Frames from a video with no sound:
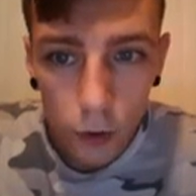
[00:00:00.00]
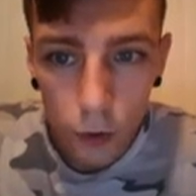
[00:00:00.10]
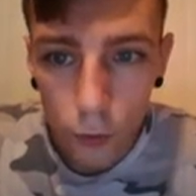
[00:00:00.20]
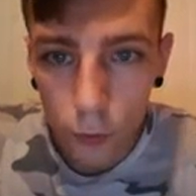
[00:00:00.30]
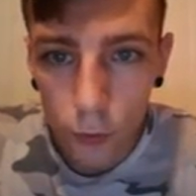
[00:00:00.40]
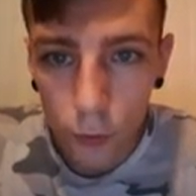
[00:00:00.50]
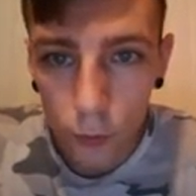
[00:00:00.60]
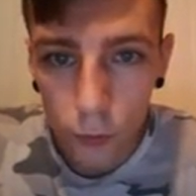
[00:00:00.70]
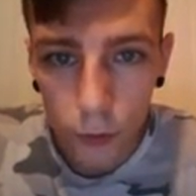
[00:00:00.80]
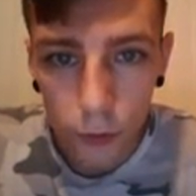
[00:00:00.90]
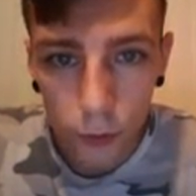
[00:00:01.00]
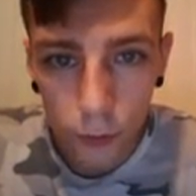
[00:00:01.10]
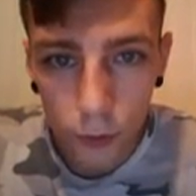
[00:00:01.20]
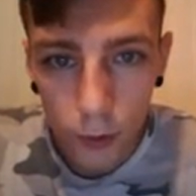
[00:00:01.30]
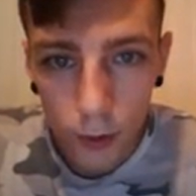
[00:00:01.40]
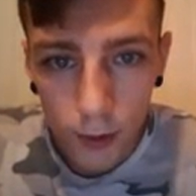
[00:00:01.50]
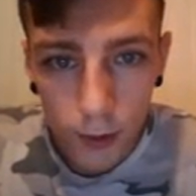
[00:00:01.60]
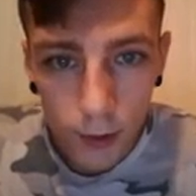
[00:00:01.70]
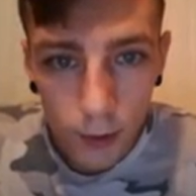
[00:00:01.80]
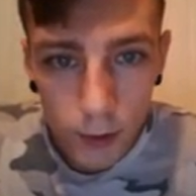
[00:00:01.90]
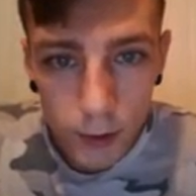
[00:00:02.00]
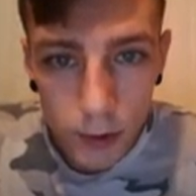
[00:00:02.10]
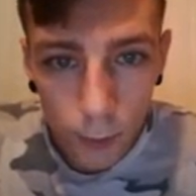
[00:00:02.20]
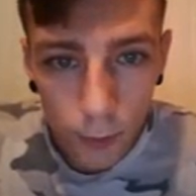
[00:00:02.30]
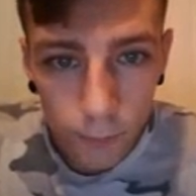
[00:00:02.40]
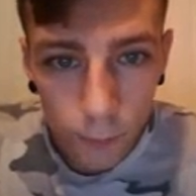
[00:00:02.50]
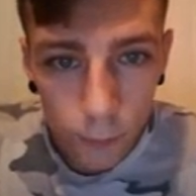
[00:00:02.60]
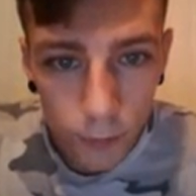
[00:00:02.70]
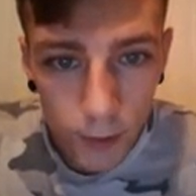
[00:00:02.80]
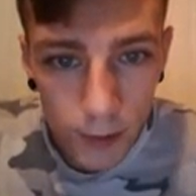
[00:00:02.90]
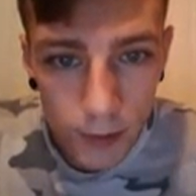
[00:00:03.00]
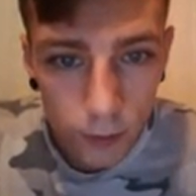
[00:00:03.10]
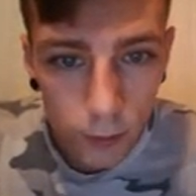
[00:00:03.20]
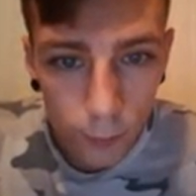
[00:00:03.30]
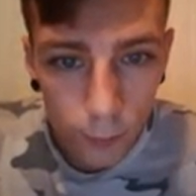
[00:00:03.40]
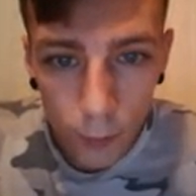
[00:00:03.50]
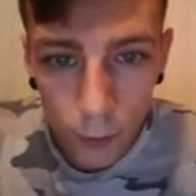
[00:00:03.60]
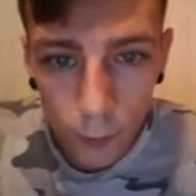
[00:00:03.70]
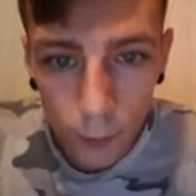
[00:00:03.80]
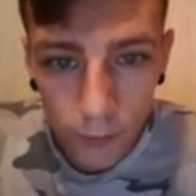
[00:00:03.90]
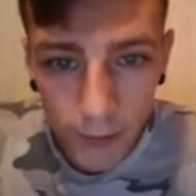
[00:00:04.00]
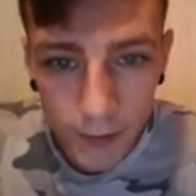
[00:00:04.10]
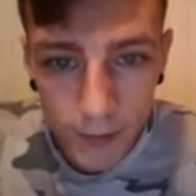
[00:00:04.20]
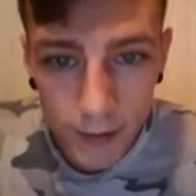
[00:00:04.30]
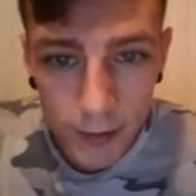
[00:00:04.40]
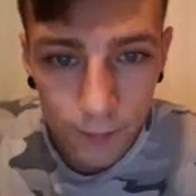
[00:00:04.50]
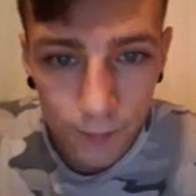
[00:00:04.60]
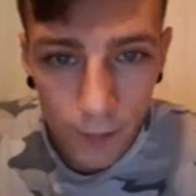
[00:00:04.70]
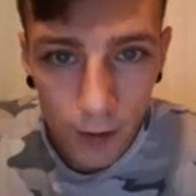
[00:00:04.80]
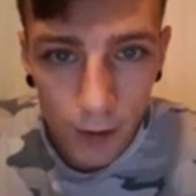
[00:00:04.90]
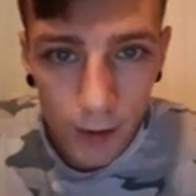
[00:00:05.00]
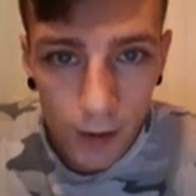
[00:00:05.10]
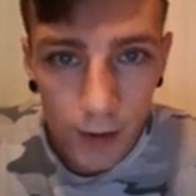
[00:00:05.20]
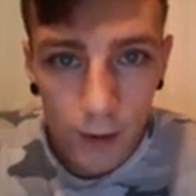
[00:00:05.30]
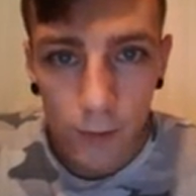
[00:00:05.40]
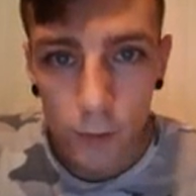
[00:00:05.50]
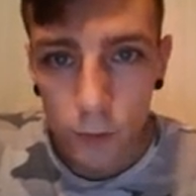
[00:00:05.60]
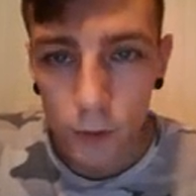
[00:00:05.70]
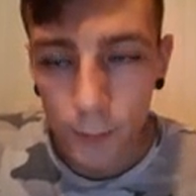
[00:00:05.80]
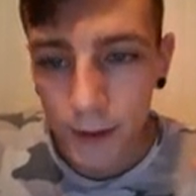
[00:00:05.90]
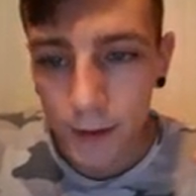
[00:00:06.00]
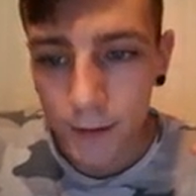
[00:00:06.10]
you're going to go to smartphone, to multiple devices, there's going to be